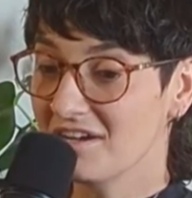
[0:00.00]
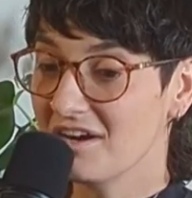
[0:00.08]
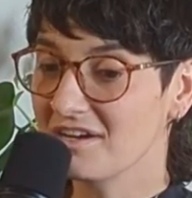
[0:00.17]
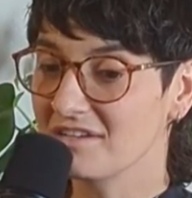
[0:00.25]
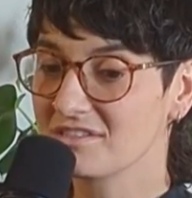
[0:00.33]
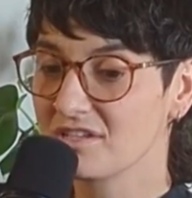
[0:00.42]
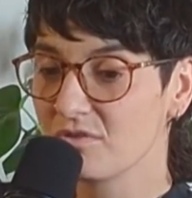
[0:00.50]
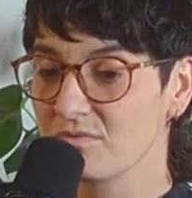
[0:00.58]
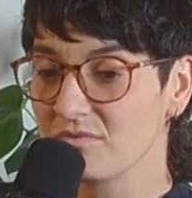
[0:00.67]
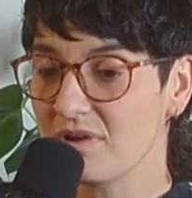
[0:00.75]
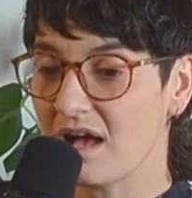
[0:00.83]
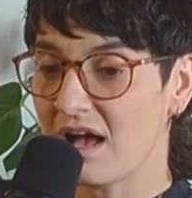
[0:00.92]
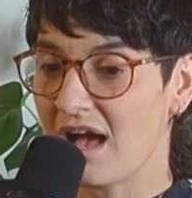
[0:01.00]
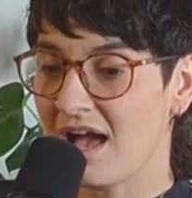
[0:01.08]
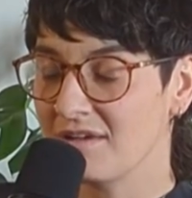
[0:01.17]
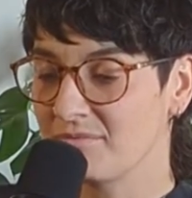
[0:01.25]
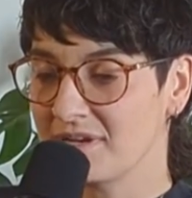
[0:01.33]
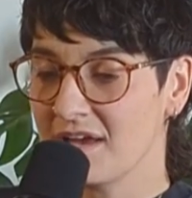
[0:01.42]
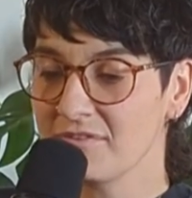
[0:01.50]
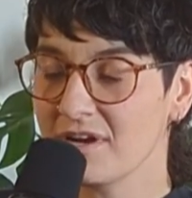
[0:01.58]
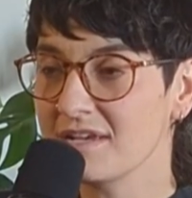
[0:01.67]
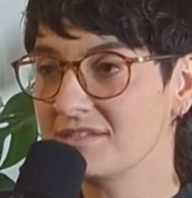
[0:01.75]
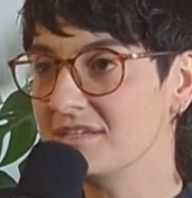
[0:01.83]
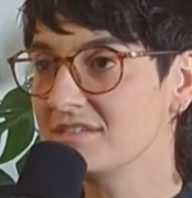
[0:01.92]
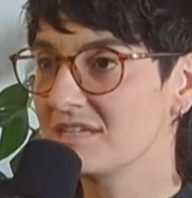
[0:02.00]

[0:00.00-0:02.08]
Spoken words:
hard. So whenever I see